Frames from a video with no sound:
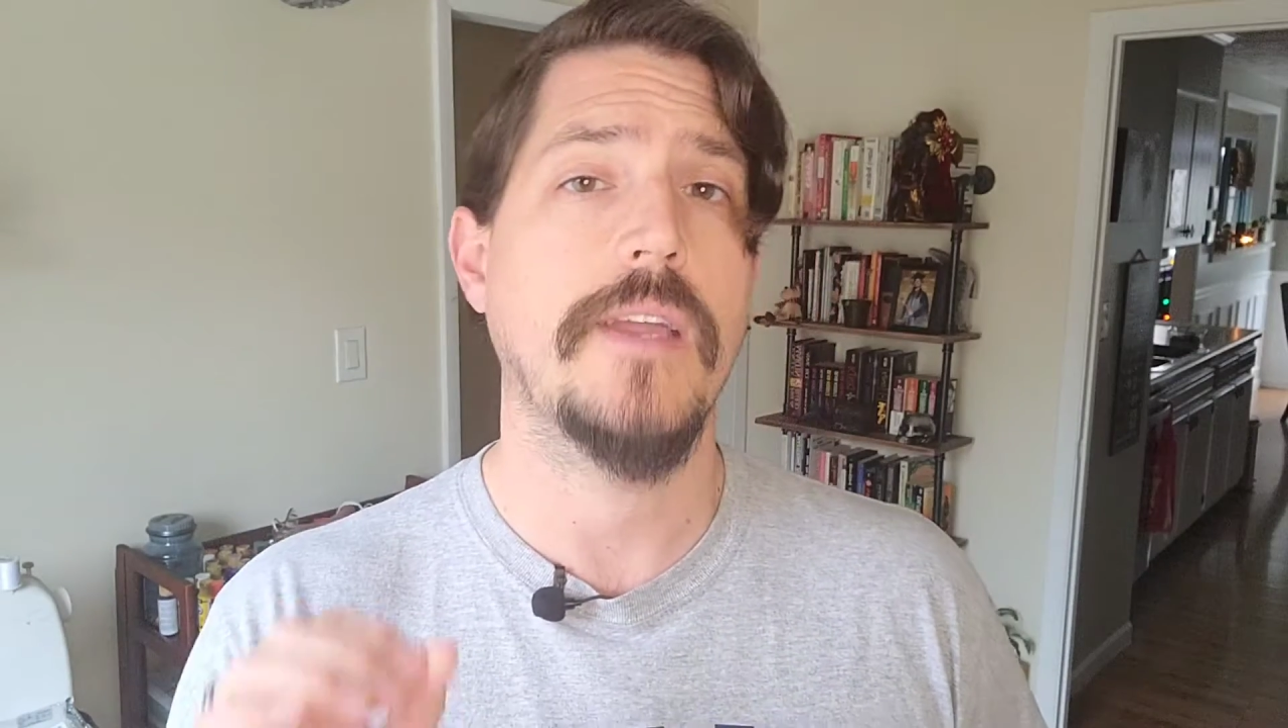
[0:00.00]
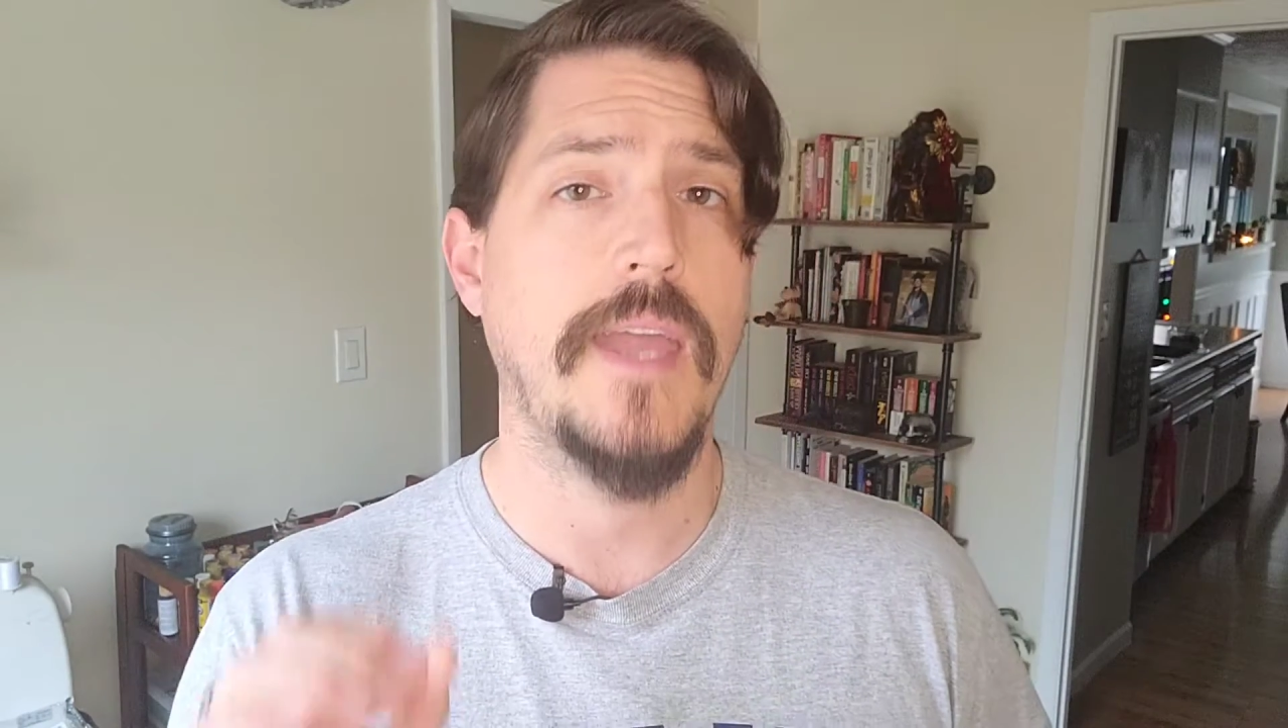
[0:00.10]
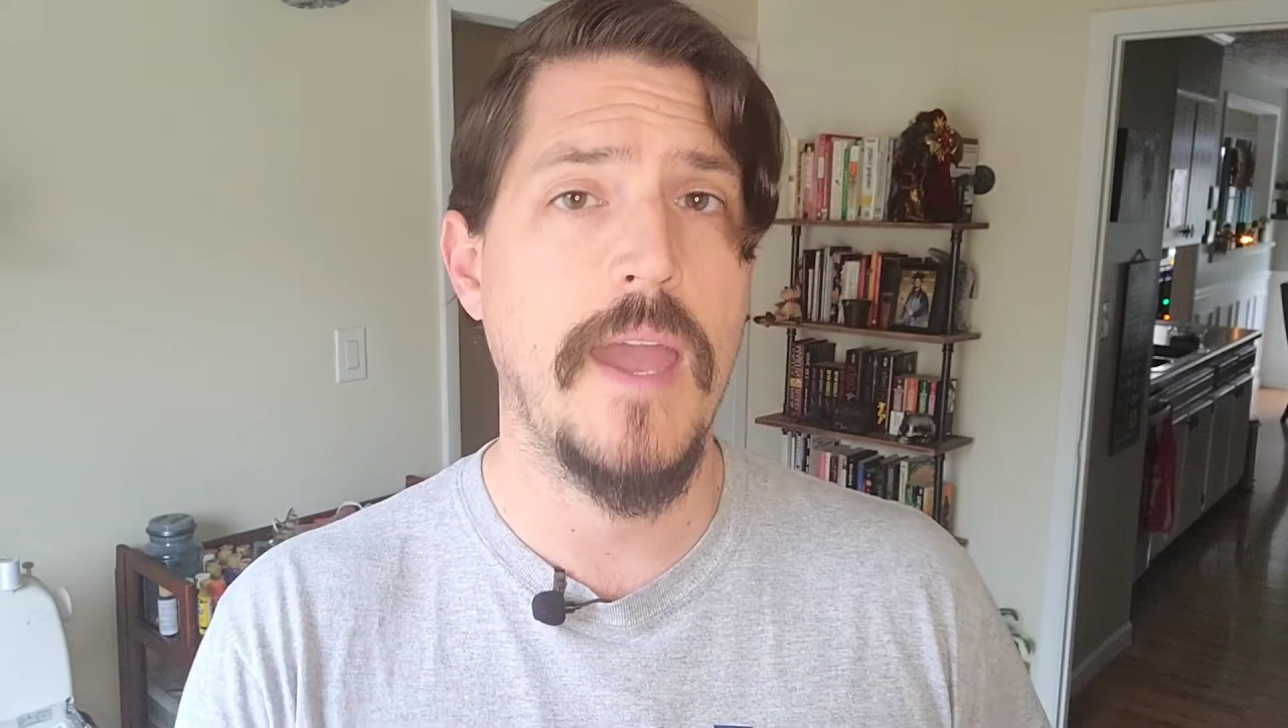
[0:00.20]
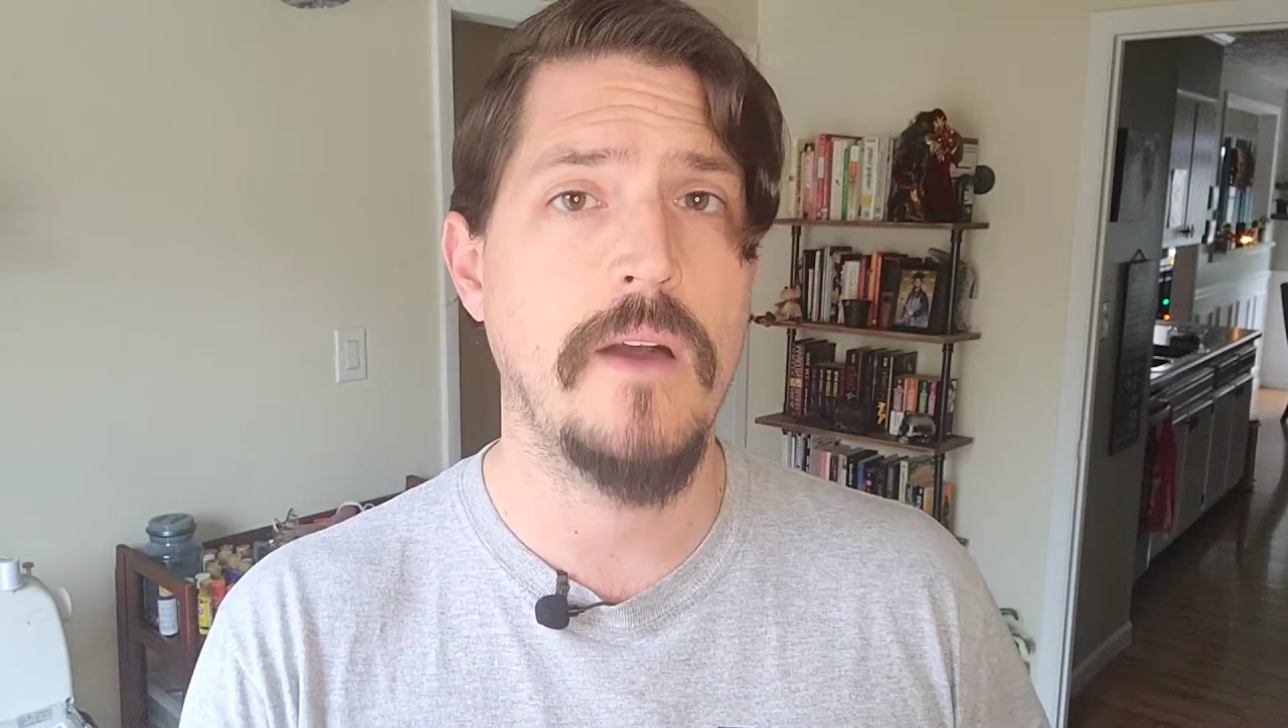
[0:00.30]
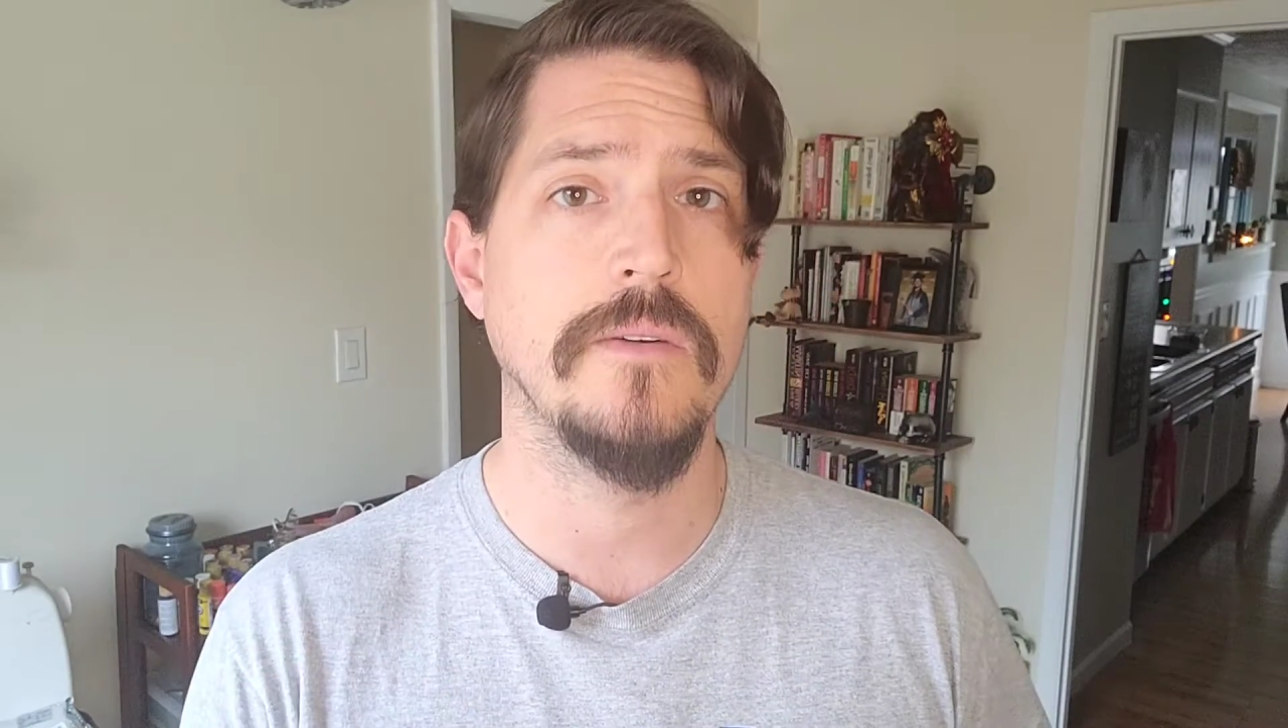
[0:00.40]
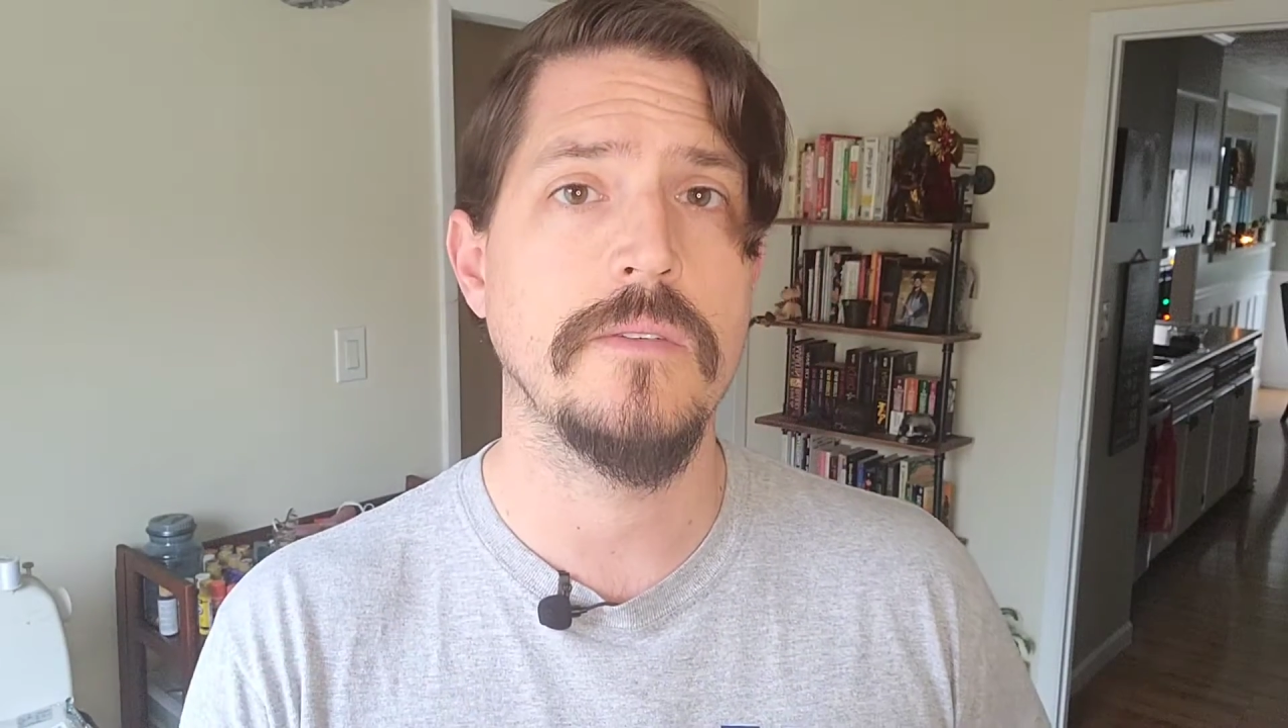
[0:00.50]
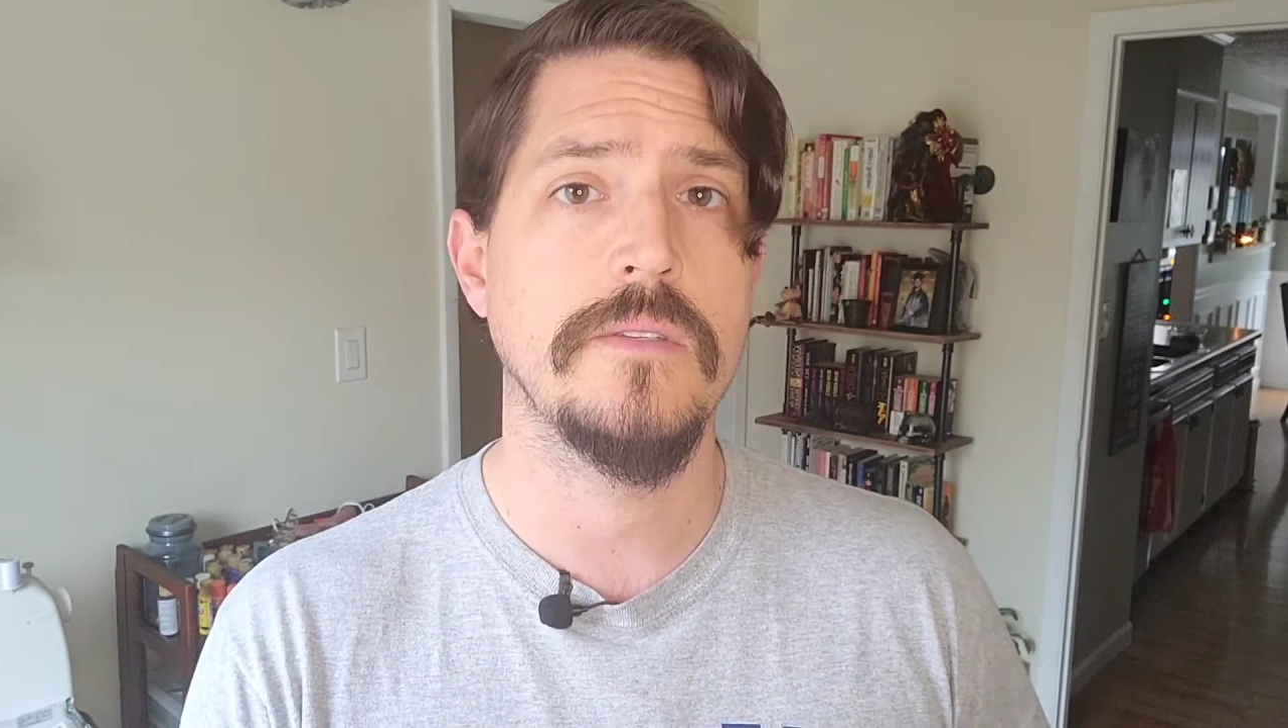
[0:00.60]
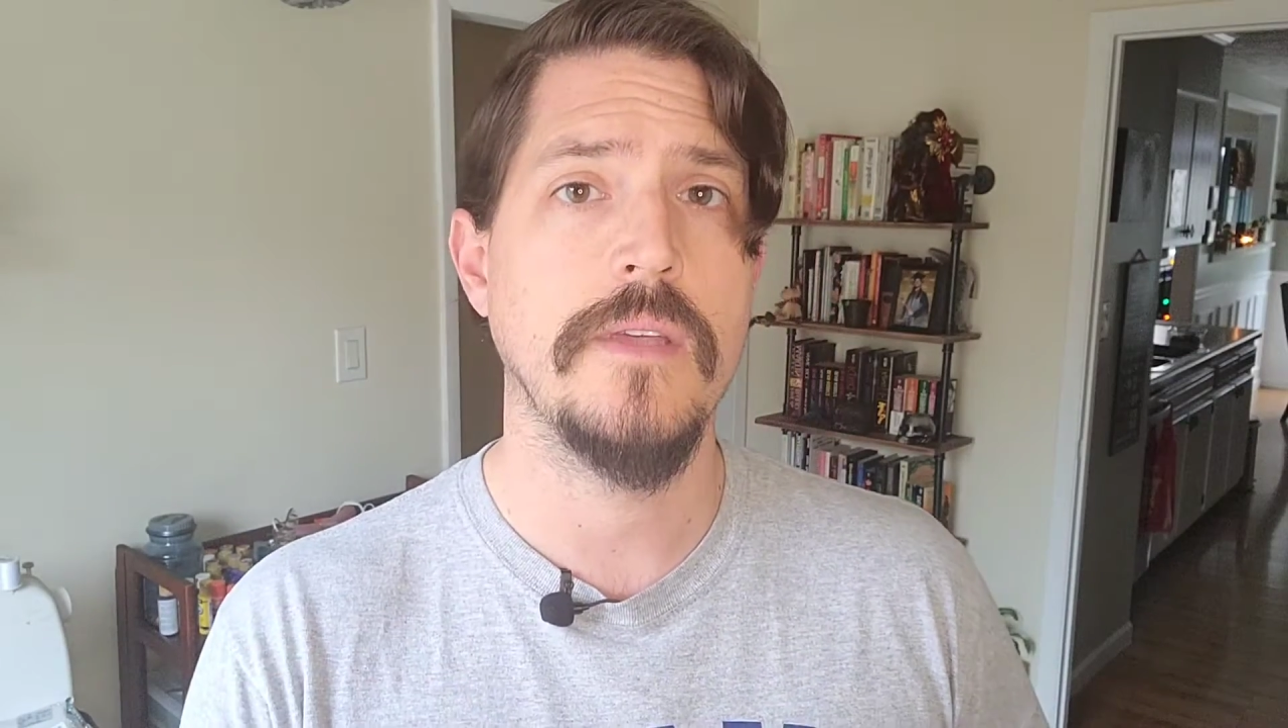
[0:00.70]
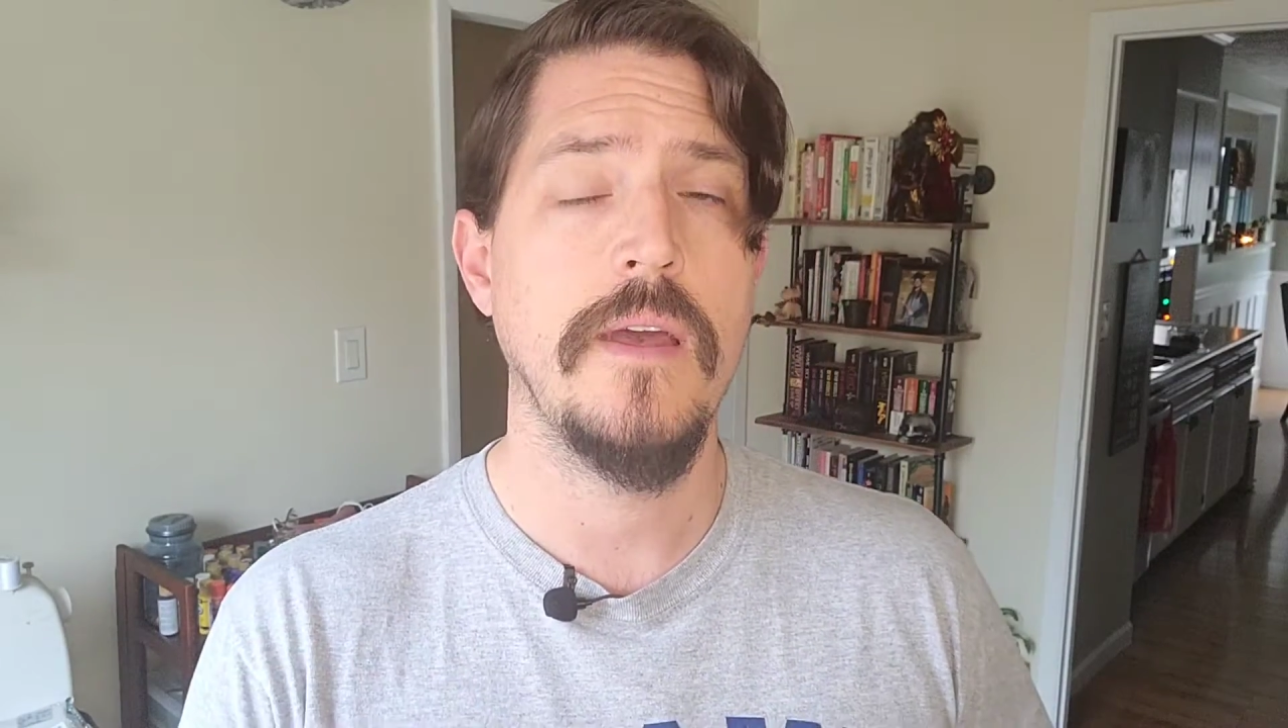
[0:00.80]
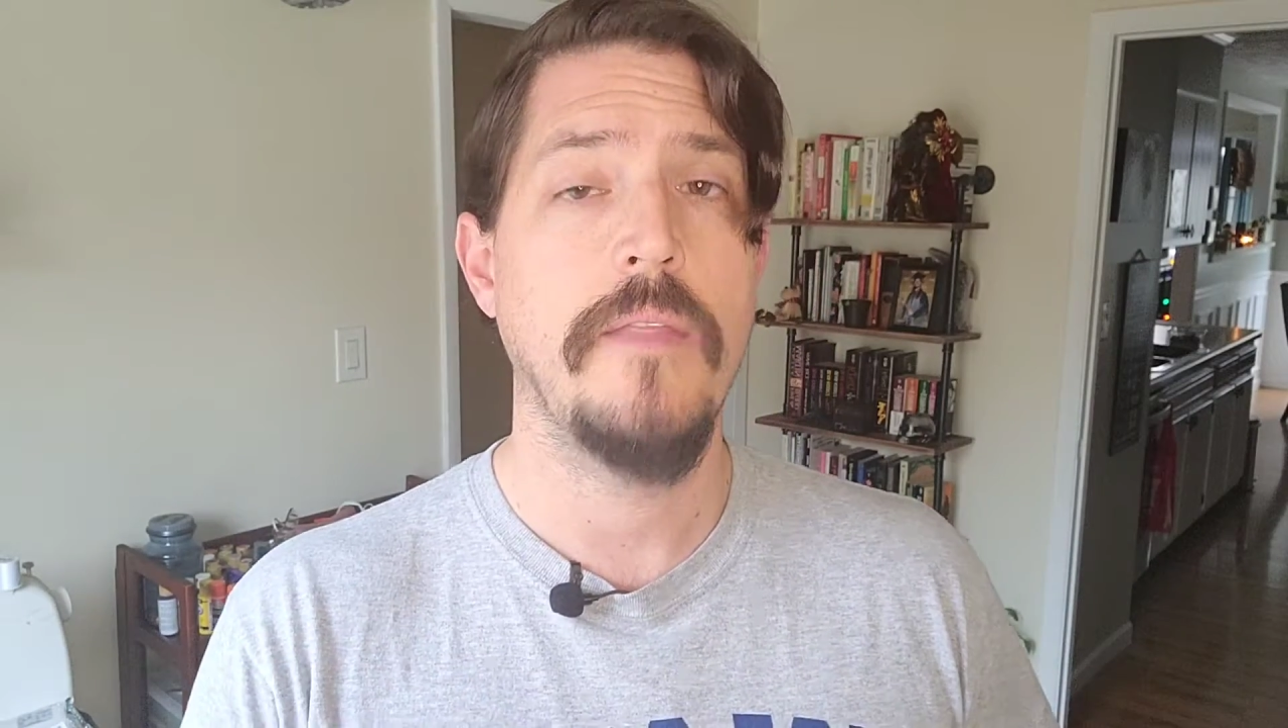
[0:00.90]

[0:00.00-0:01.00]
accounts